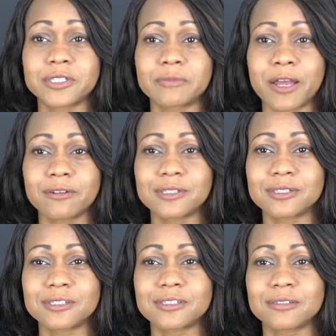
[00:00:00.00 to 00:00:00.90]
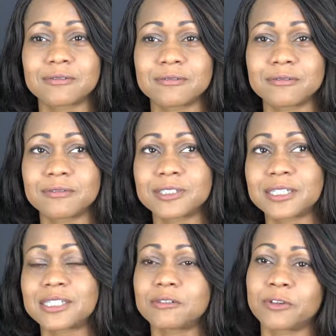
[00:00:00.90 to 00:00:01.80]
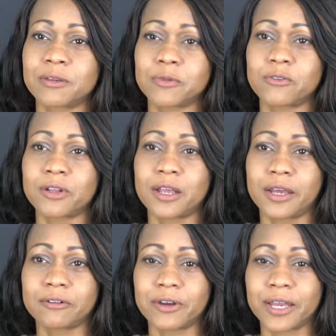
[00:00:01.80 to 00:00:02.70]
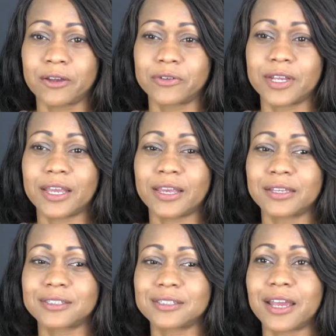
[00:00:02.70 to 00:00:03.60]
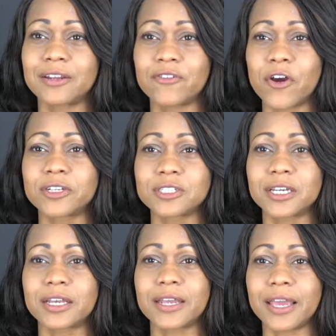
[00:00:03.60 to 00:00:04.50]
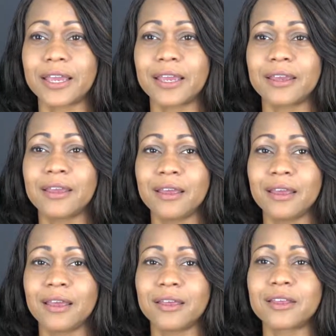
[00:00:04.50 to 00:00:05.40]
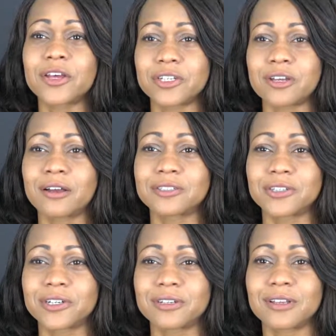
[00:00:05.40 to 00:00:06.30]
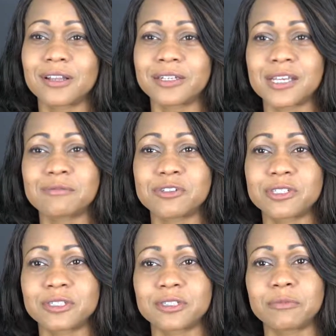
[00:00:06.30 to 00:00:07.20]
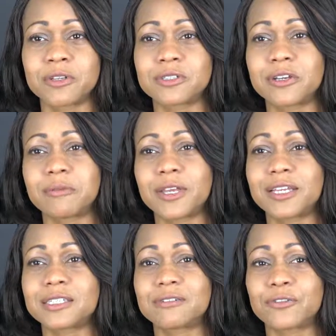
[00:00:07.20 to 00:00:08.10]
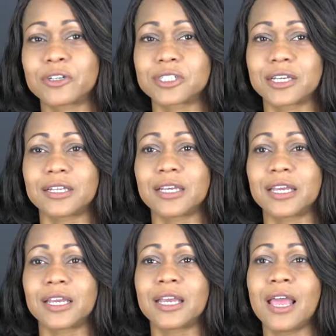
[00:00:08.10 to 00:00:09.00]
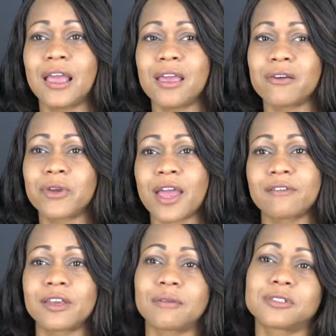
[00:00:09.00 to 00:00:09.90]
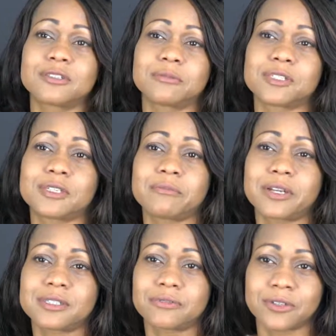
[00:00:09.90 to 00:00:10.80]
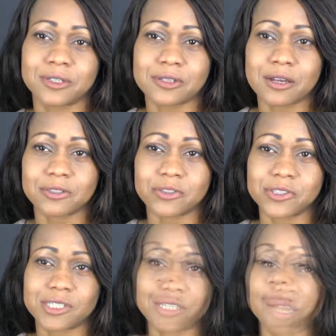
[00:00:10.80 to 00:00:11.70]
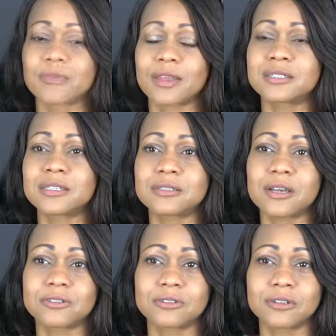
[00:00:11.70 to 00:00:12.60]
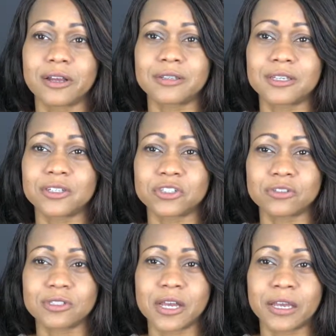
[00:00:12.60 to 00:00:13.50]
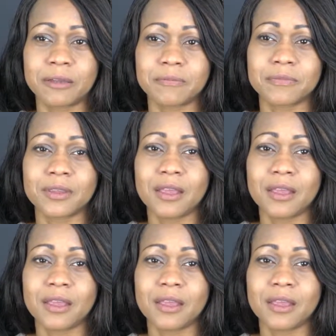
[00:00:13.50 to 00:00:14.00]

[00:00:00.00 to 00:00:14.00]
spouse, since we move a lot around, it's kind of hard to get a good doctor. A lot of times you're seen at the military base. Fortunately, we have the option to be seen by civilian doctors. And seeing Dr. Galan the initial time,